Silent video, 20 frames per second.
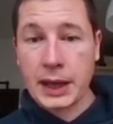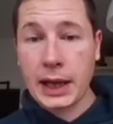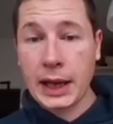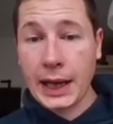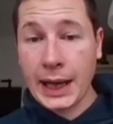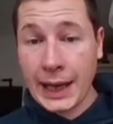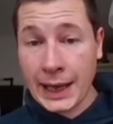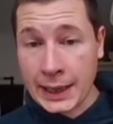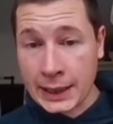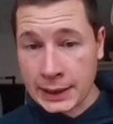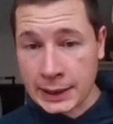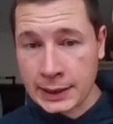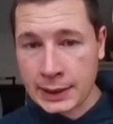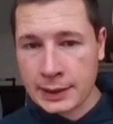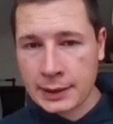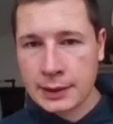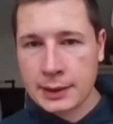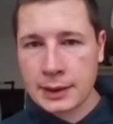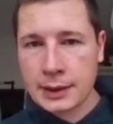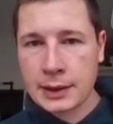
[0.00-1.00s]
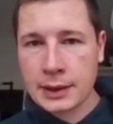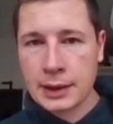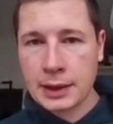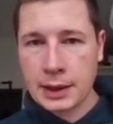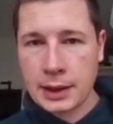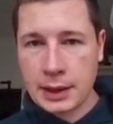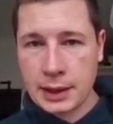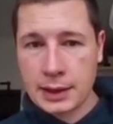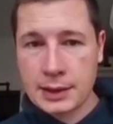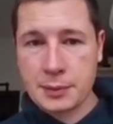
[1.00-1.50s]
and
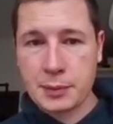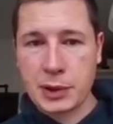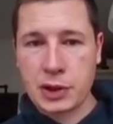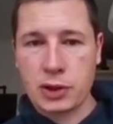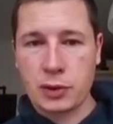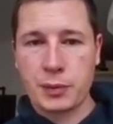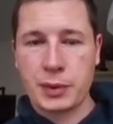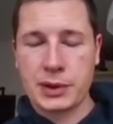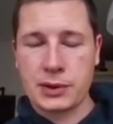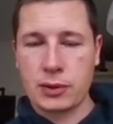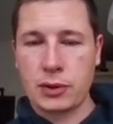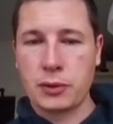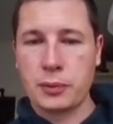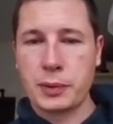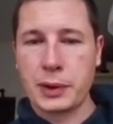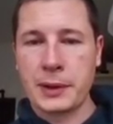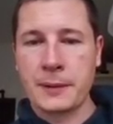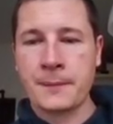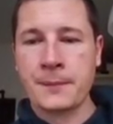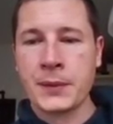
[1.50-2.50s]
his bishop is open.